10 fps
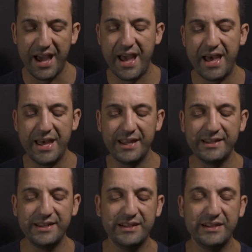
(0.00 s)

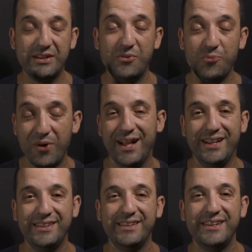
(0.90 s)
And
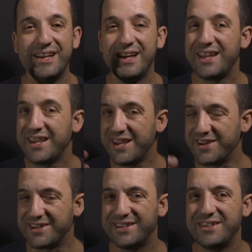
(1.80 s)
well,
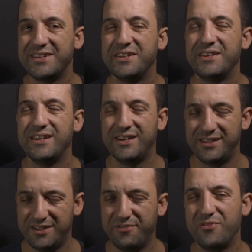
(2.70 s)
here
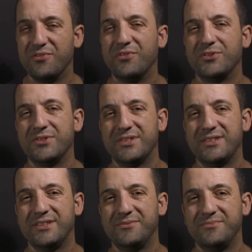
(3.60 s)
are a few photos.